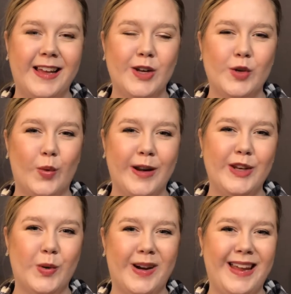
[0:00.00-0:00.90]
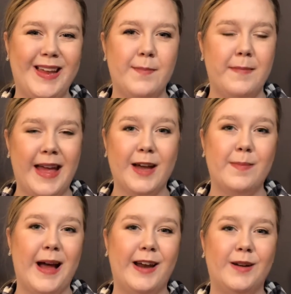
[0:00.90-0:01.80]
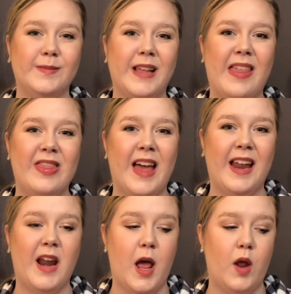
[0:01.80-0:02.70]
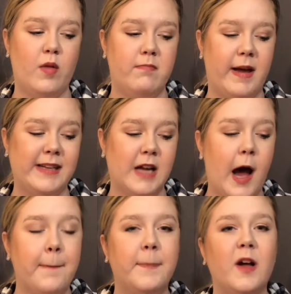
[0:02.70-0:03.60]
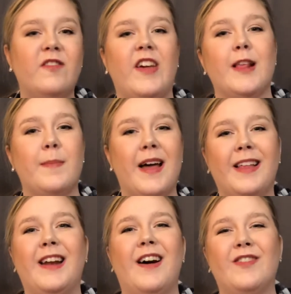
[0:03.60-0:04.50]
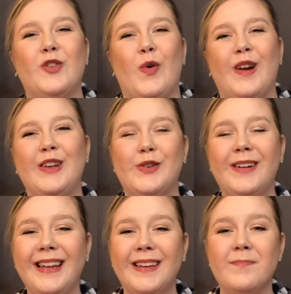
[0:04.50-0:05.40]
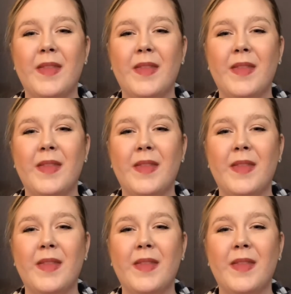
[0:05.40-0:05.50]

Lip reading: 2020 makeup items, and then my top face palette of 2020.